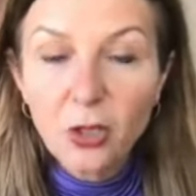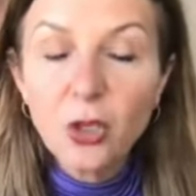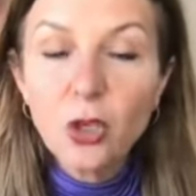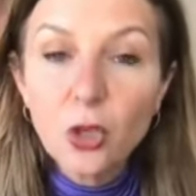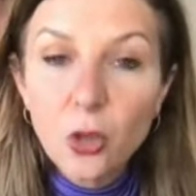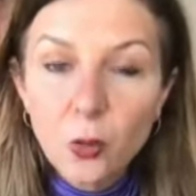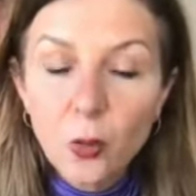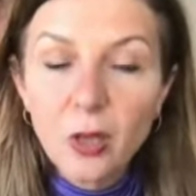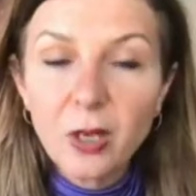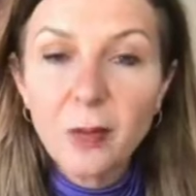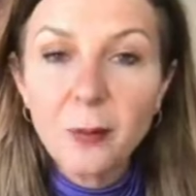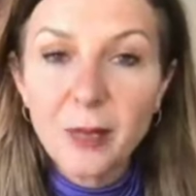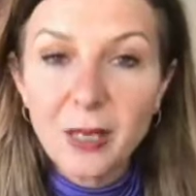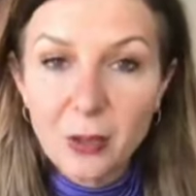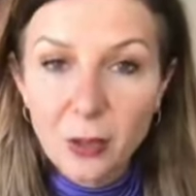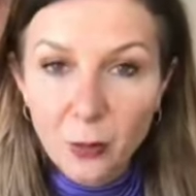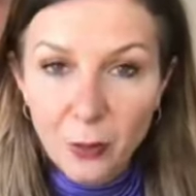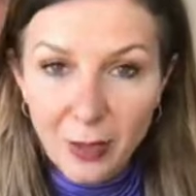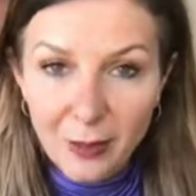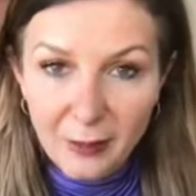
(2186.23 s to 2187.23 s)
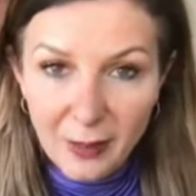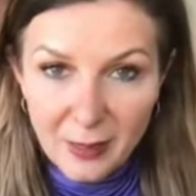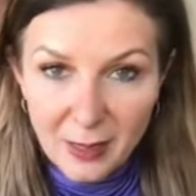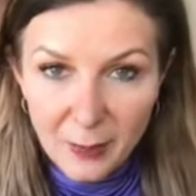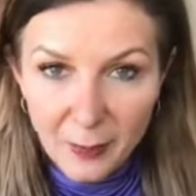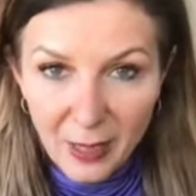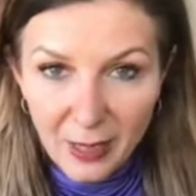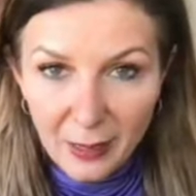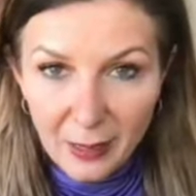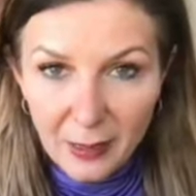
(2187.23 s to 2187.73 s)
You want to be the one
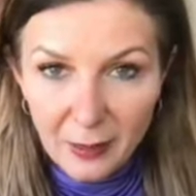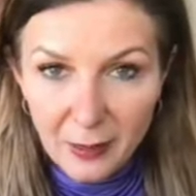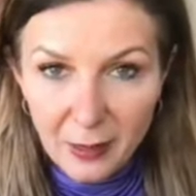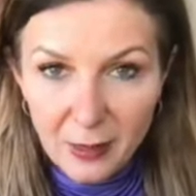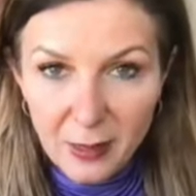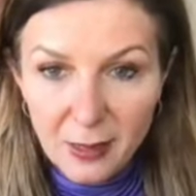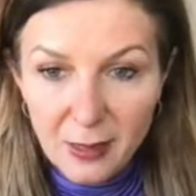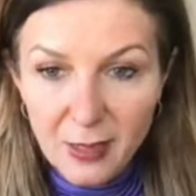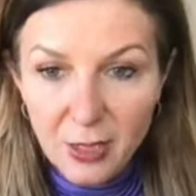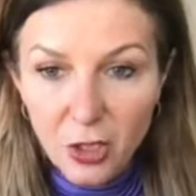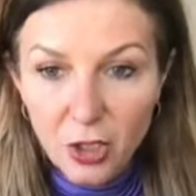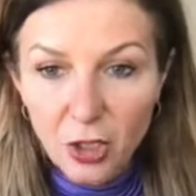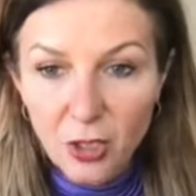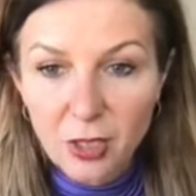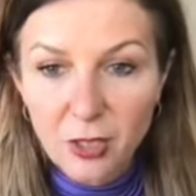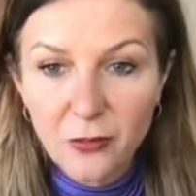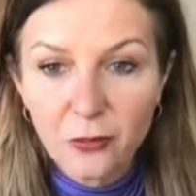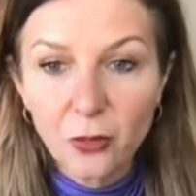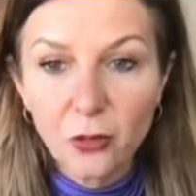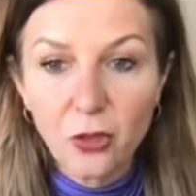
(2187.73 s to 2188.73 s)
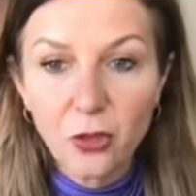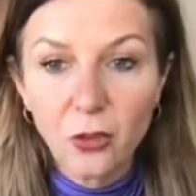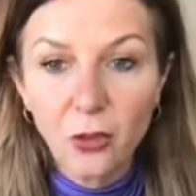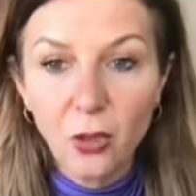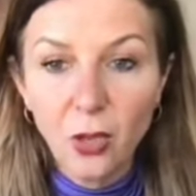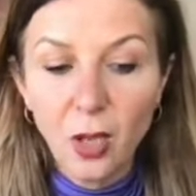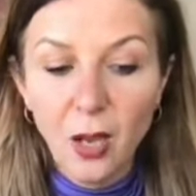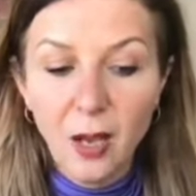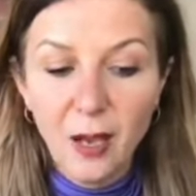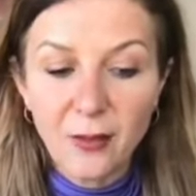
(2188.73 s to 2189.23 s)
that's making the decisions for
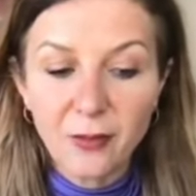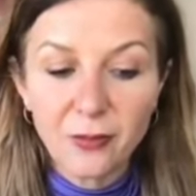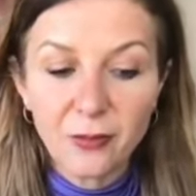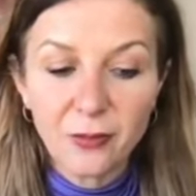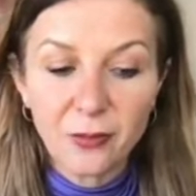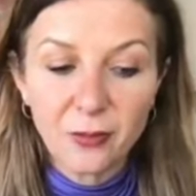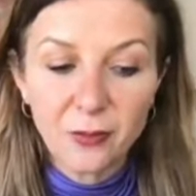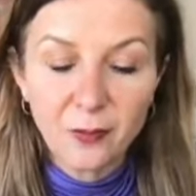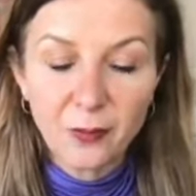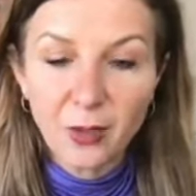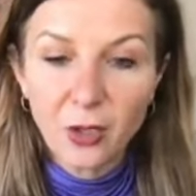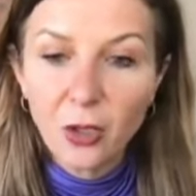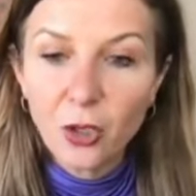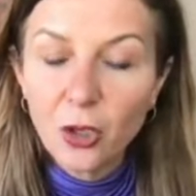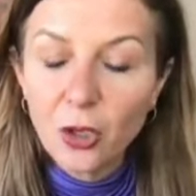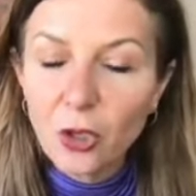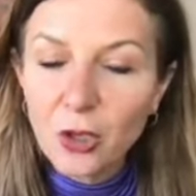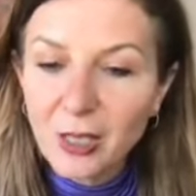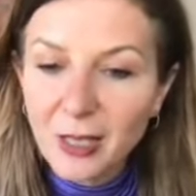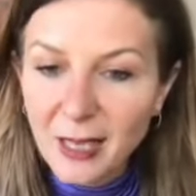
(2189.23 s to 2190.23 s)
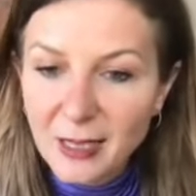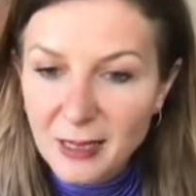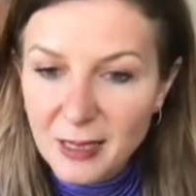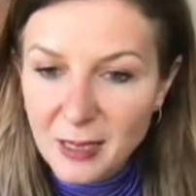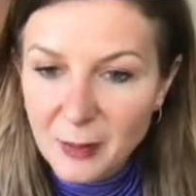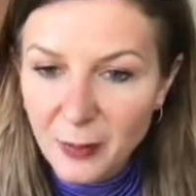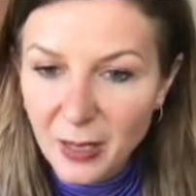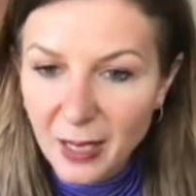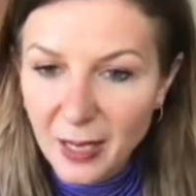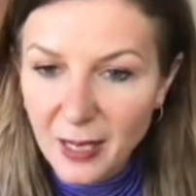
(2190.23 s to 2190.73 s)
your life. Who
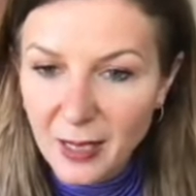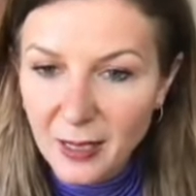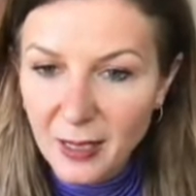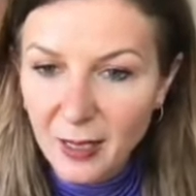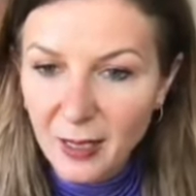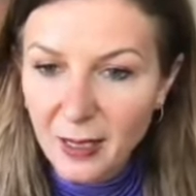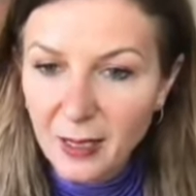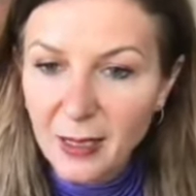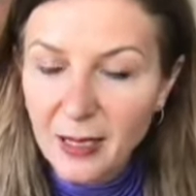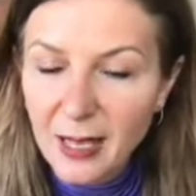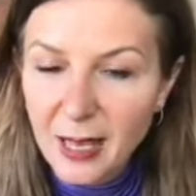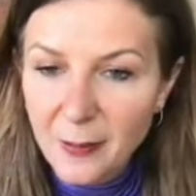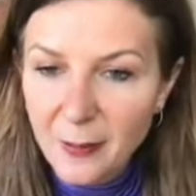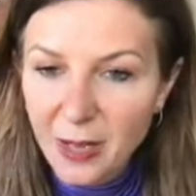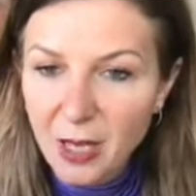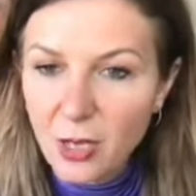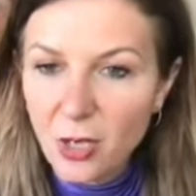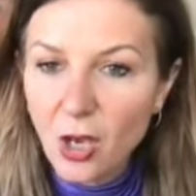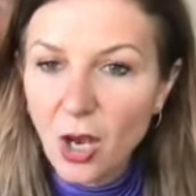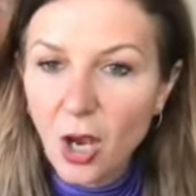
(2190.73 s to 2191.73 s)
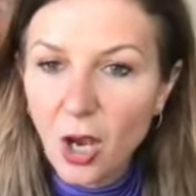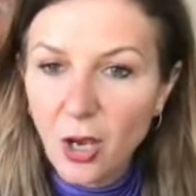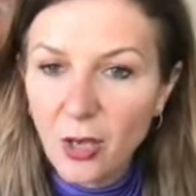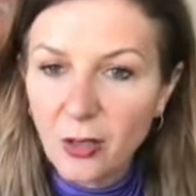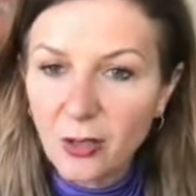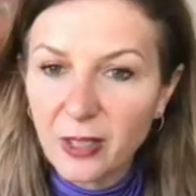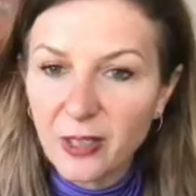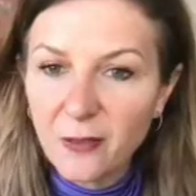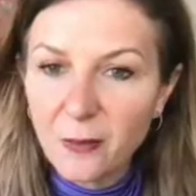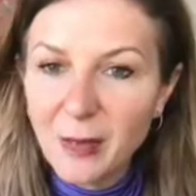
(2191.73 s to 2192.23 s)
gets me? Let me
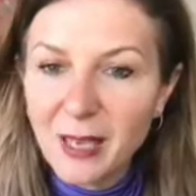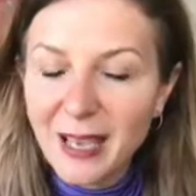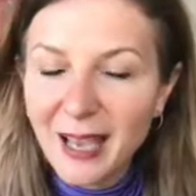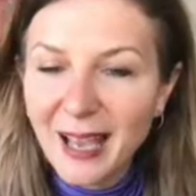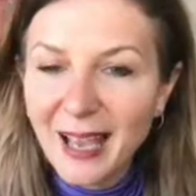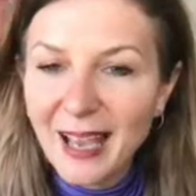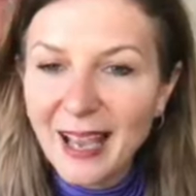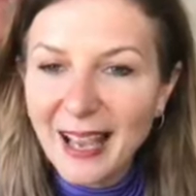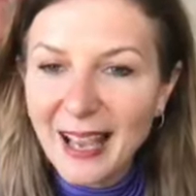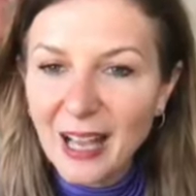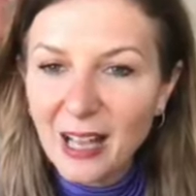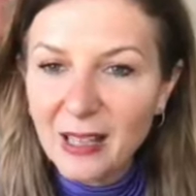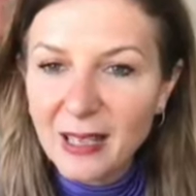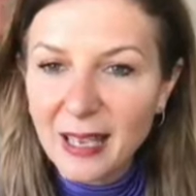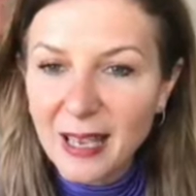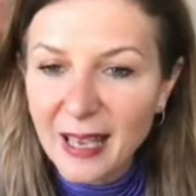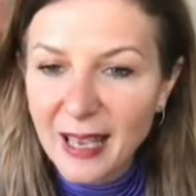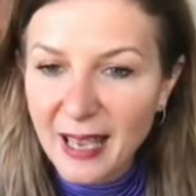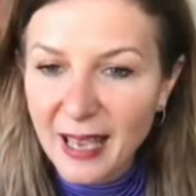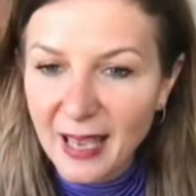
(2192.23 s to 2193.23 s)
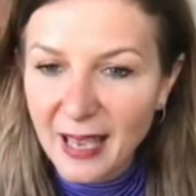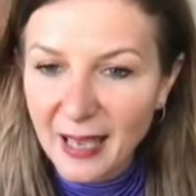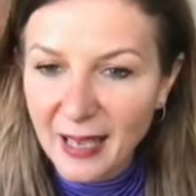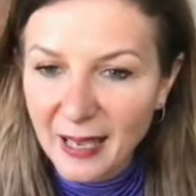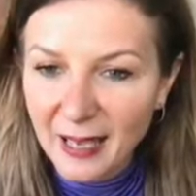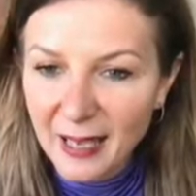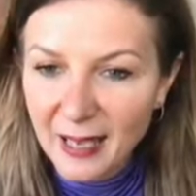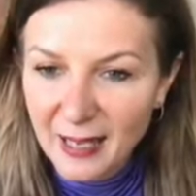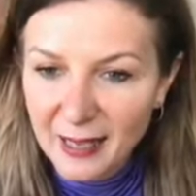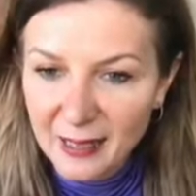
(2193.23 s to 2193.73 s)
know. Give me a hell
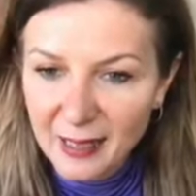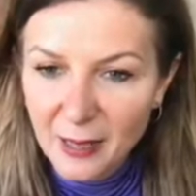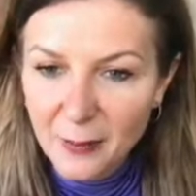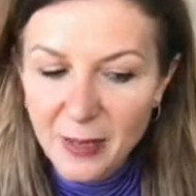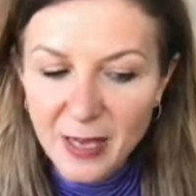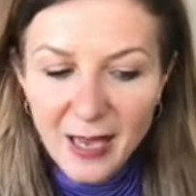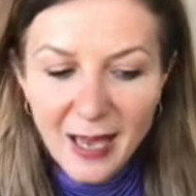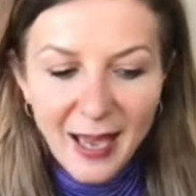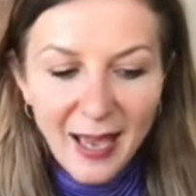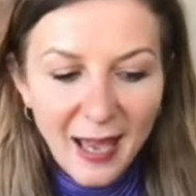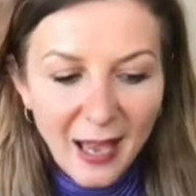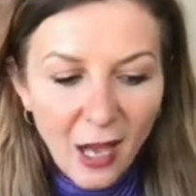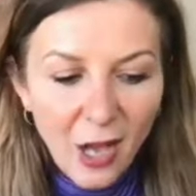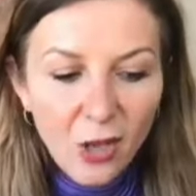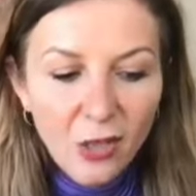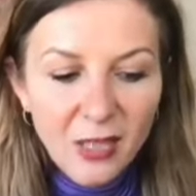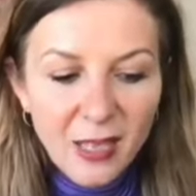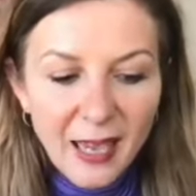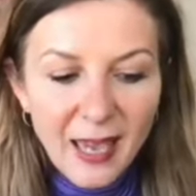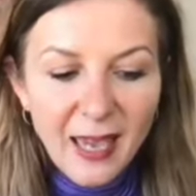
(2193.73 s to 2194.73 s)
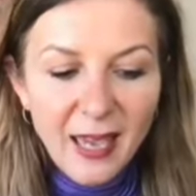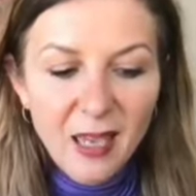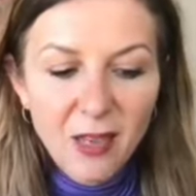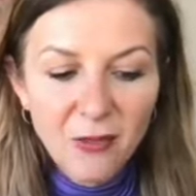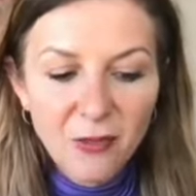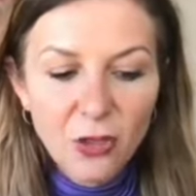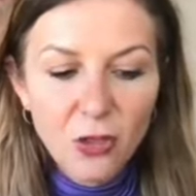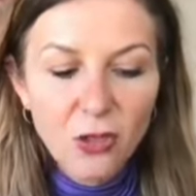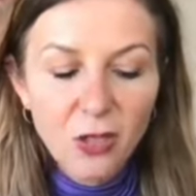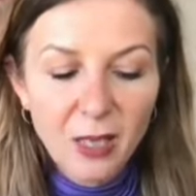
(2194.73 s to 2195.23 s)
yeah. Give me a hell yeah
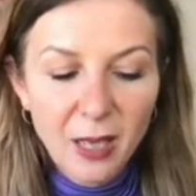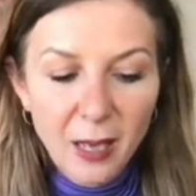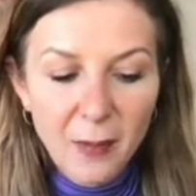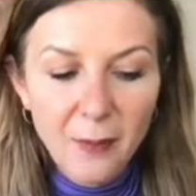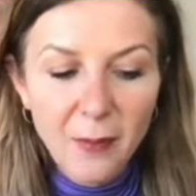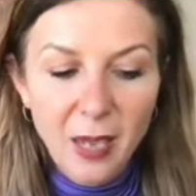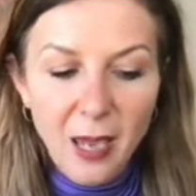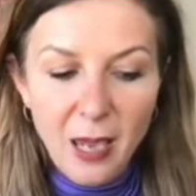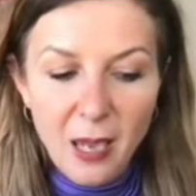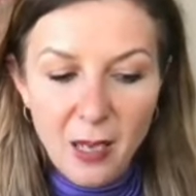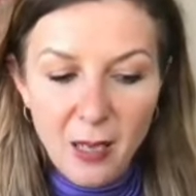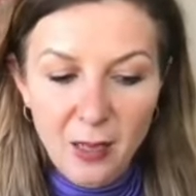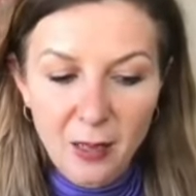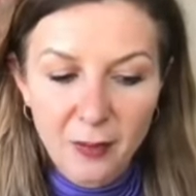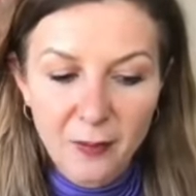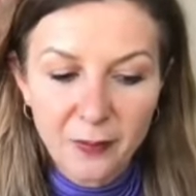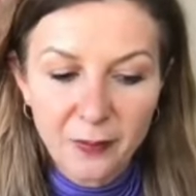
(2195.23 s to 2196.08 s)
if you get me.